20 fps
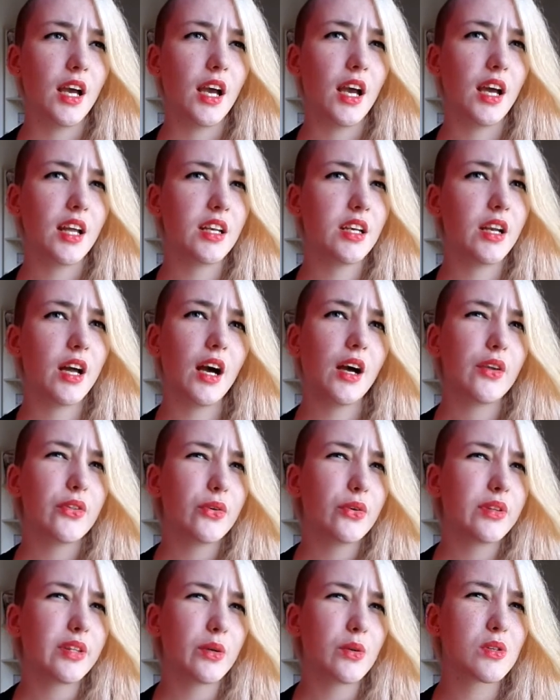And I
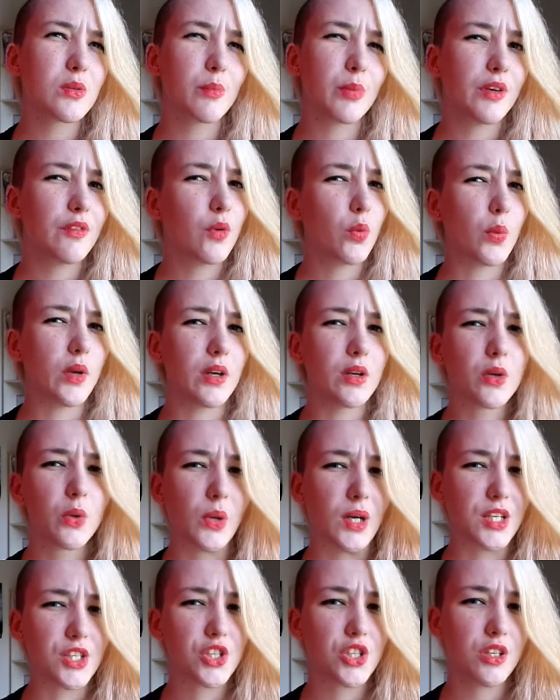thought that was a bit of a weird
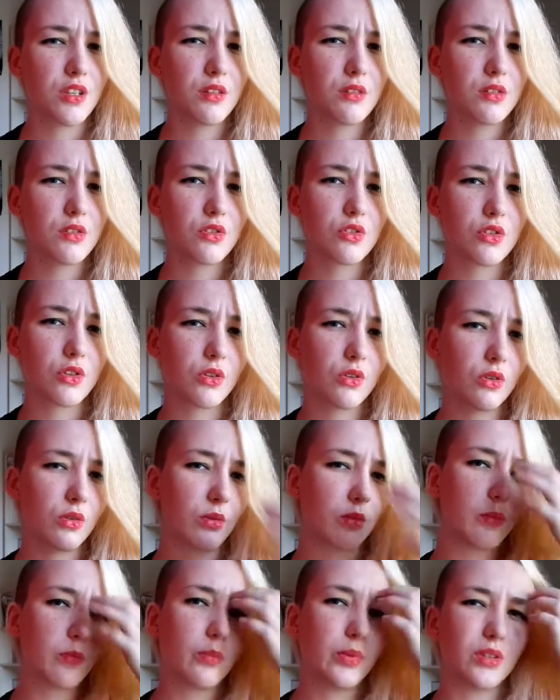question,
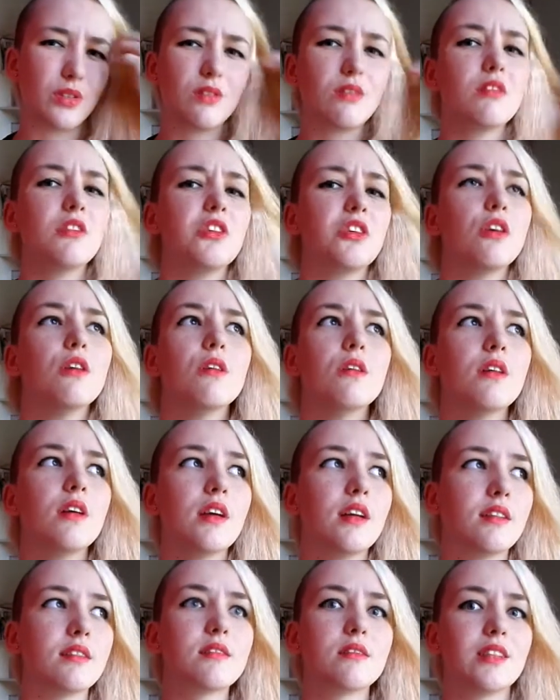so, but you know,
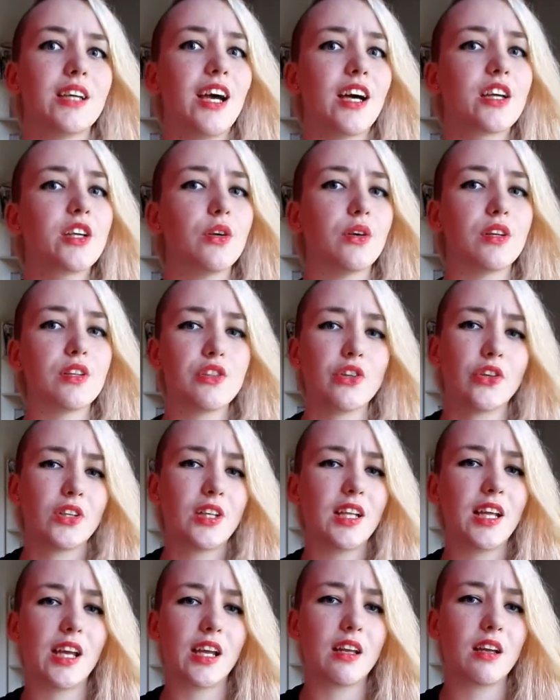it's accurate. It's not
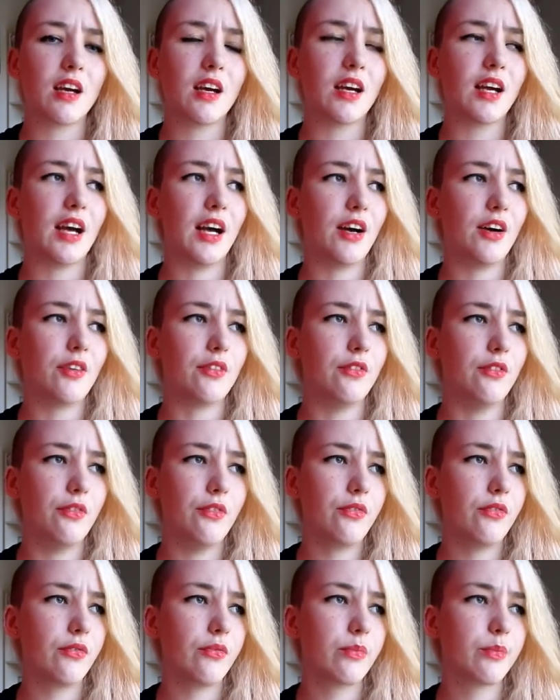like I have
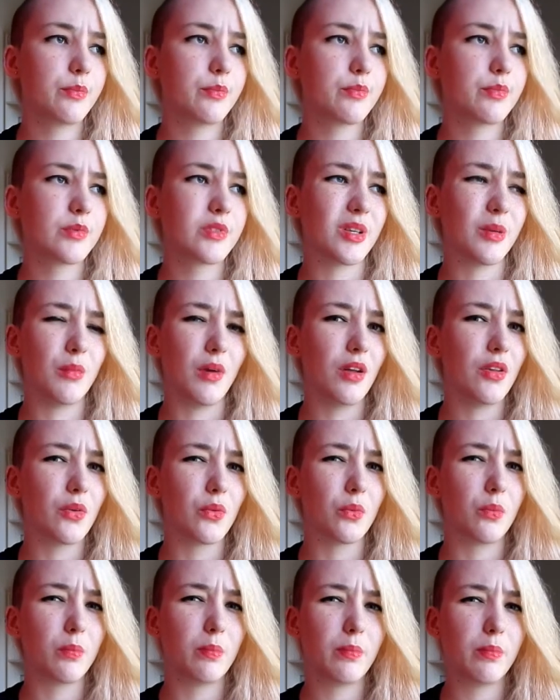some
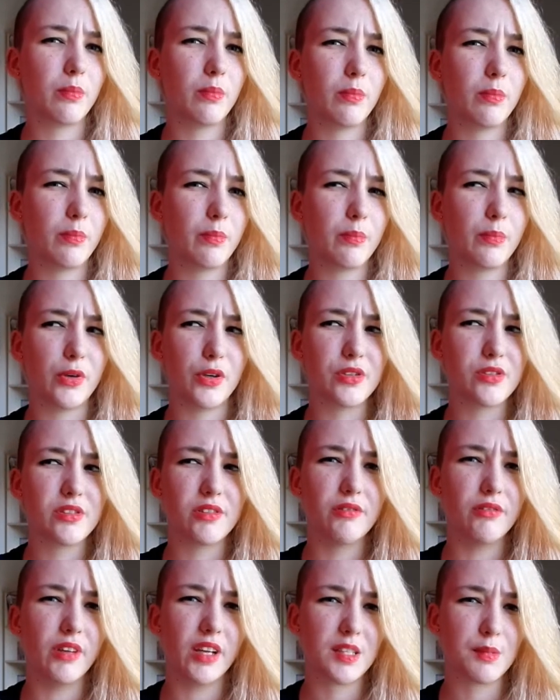other
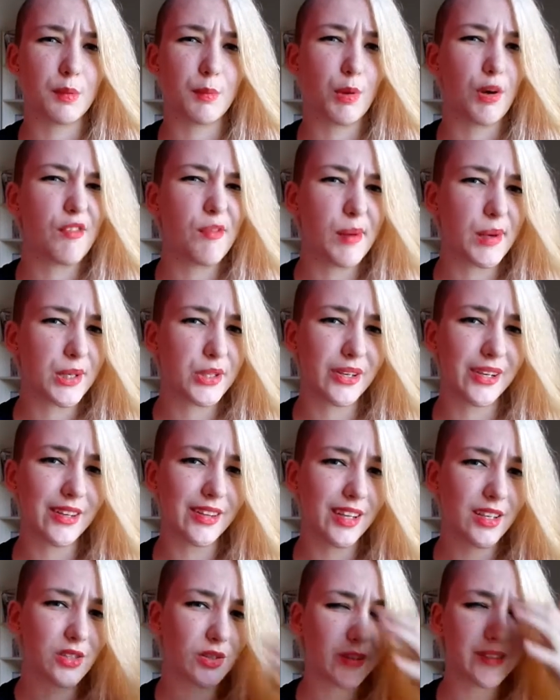person as my profile picture or
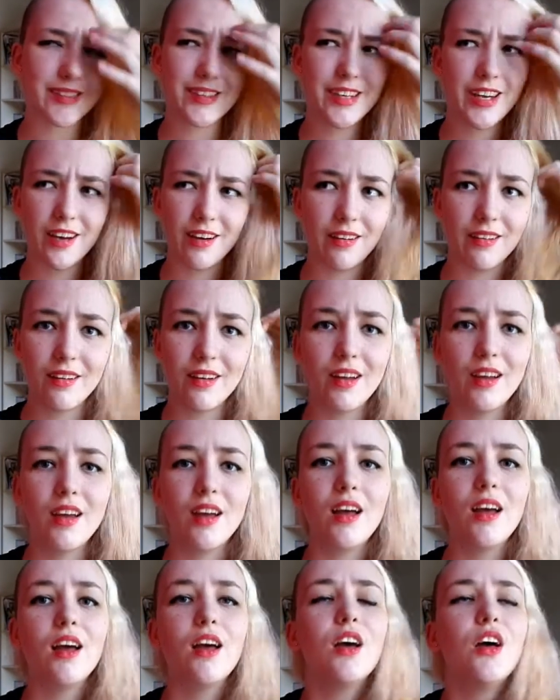anything, so I said yeah.
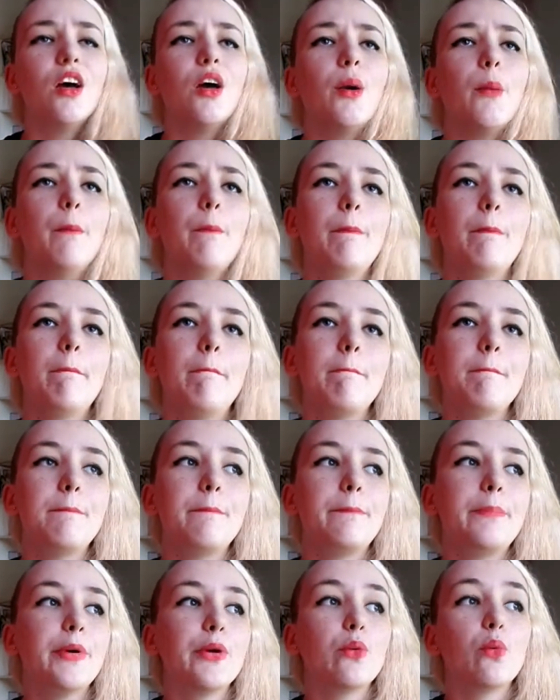
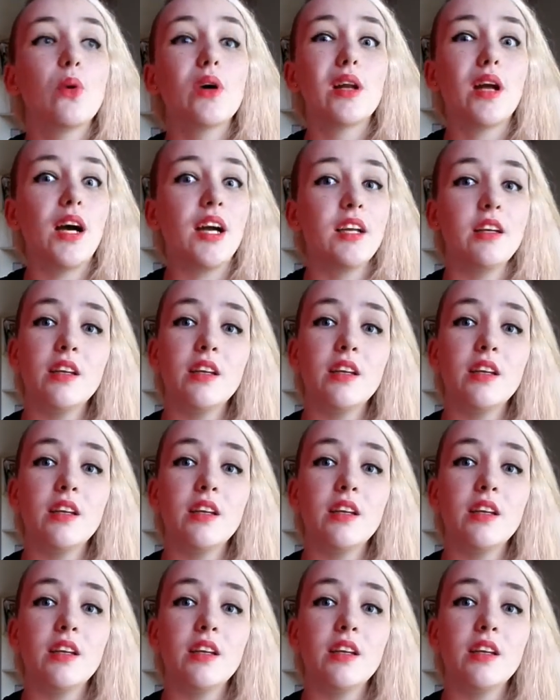But what I